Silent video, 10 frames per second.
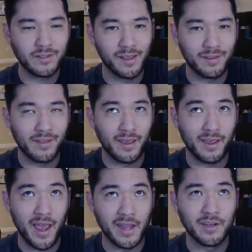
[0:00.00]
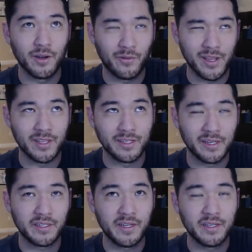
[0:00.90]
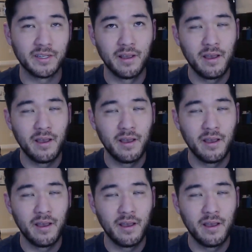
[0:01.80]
they end in the 60s.